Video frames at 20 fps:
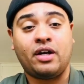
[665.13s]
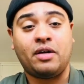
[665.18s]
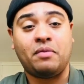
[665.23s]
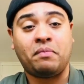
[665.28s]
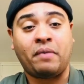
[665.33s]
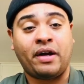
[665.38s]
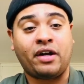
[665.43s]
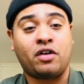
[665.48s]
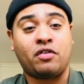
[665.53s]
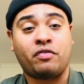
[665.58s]

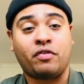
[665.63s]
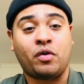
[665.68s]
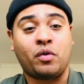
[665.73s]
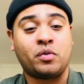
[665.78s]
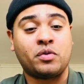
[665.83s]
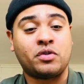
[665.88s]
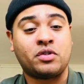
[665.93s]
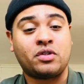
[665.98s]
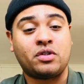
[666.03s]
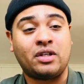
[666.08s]

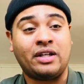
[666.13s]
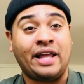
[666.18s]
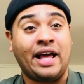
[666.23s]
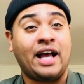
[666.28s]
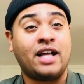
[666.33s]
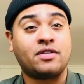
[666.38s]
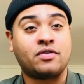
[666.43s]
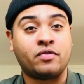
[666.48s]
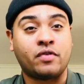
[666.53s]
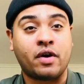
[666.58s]
microphones
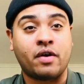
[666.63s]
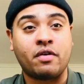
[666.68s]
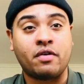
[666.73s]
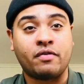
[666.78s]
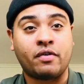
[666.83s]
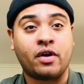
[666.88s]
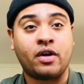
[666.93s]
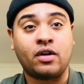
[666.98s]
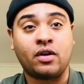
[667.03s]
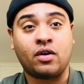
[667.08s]
last very
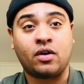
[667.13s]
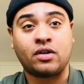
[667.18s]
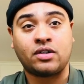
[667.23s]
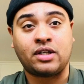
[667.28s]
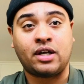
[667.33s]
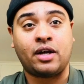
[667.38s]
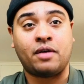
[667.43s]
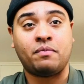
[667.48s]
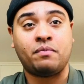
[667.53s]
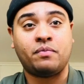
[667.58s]
long
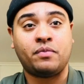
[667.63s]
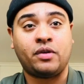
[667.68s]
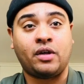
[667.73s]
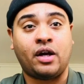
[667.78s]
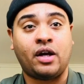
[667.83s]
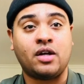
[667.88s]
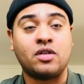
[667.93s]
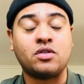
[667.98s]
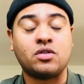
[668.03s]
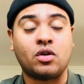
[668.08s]
time.
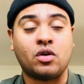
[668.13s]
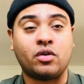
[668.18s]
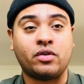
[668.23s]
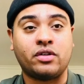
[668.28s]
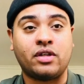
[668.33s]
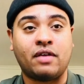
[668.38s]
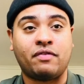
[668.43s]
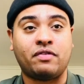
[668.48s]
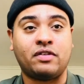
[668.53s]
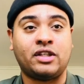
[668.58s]
Yeah, so
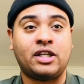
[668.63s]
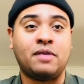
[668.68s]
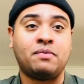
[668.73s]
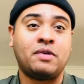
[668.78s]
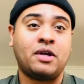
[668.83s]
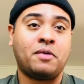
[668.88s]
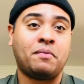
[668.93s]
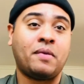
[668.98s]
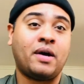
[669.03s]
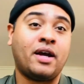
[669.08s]
definitely
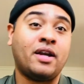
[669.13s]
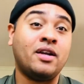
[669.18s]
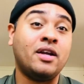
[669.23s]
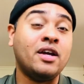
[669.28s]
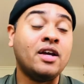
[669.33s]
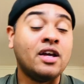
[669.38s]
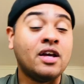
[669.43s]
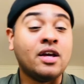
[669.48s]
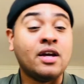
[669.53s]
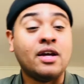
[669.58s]
keep that in mind.
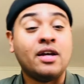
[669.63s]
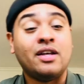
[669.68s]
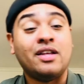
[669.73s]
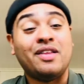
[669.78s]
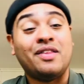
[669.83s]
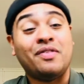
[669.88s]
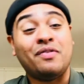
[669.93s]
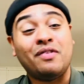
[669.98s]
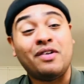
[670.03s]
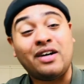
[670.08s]

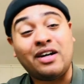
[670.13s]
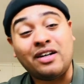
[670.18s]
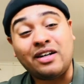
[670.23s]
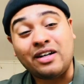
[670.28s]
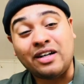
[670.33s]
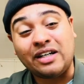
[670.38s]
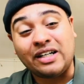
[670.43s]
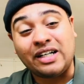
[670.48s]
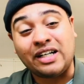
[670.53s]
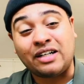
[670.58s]

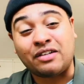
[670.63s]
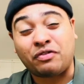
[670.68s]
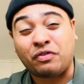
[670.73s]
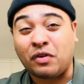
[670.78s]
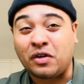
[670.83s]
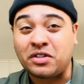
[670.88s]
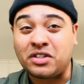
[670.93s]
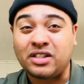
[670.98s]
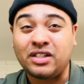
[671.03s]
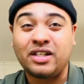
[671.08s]

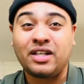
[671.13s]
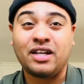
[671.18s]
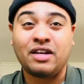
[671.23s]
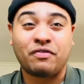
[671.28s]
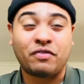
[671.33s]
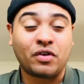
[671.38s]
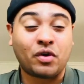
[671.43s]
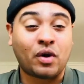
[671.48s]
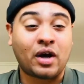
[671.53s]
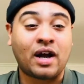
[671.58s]
Unfortunately,
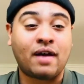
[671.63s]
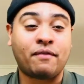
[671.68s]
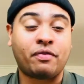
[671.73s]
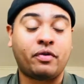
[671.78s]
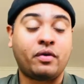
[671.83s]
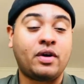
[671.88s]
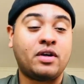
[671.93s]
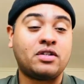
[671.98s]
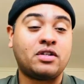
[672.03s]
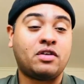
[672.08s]
if you don't have
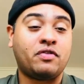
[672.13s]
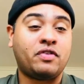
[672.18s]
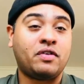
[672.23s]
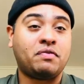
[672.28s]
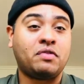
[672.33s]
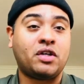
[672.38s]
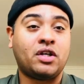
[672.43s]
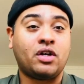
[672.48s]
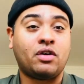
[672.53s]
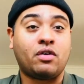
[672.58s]

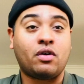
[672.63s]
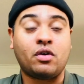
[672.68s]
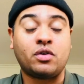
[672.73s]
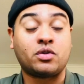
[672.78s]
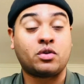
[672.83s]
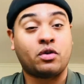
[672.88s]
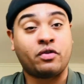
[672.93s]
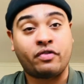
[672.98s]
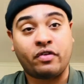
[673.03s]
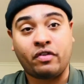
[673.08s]
350
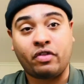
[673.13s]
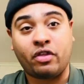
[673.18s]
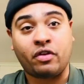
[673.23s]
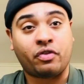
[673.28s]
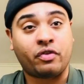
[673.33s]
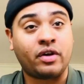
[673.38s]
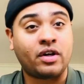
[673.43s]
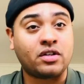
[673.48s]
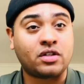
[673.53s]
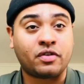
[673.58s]
euros or
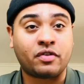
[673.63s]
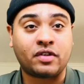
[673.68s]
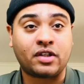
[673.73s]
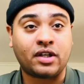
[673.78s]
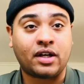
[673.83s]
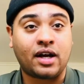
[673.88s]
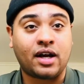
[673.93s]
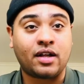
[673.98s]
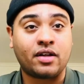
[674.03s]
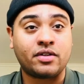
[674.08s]

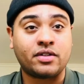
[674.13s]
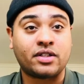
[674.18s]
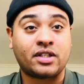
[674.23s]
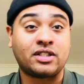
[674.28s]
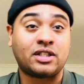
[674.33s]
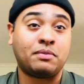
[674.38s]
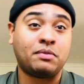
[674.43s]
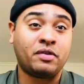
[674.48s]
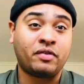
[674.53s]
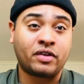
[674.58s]
$350,
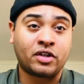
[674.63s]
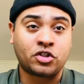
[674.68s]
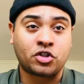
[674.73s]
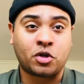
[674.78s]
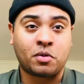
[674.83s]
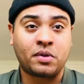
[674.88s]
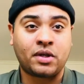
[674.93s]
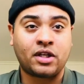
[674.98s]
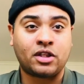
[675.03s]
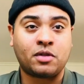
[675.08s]
because I'm living in
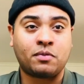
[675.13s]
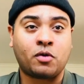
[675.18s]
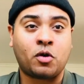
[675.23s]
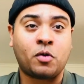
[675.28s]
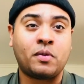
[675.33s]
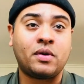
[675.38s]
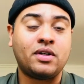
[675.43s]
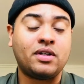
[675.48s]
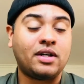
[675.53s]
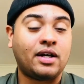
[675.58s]
Germany at the
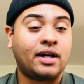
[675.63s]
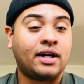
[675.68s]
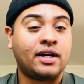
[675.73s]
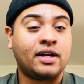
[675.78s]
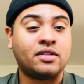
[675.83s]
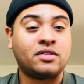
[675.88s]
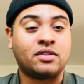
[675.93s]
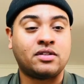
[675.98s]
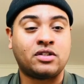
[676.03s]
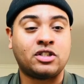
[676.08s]
moment,
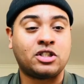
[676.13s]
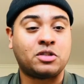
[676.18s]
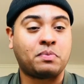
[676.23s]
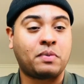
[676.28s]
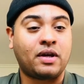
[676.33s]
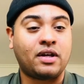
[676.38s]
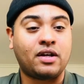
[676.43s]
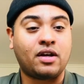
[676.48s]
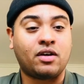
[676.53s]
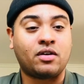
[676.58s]
to just
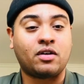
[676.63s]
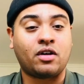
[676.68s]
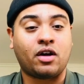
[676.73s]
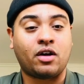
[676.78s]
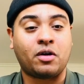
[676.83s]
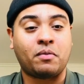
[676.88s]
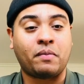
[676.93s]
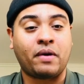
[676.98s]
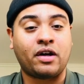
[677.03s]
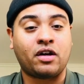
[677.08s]
spend
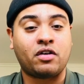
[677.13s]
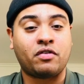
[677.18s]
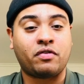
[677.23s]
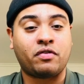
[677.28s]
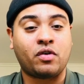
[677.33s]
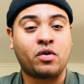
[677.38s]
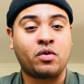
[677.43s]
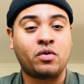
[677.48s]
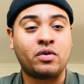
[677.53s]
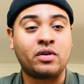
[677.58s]
on a
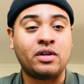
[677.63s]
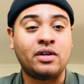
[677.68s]
microphone,